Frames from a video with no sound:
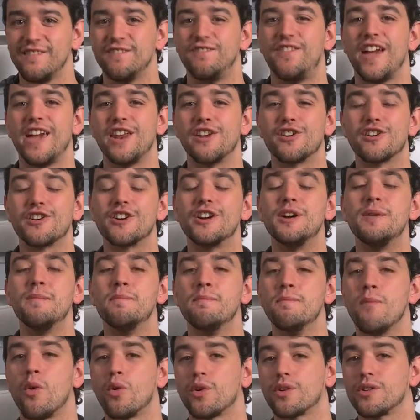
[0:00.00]
Vader
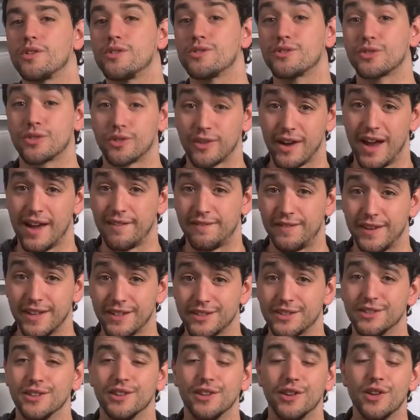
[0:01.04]
Immortal's
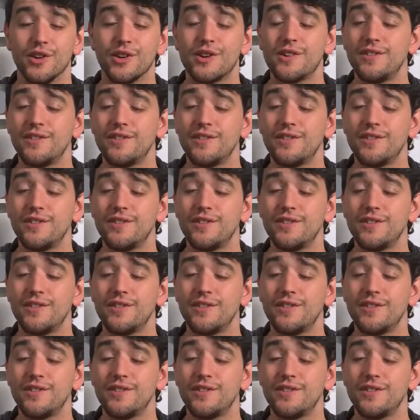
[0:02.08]
graphics look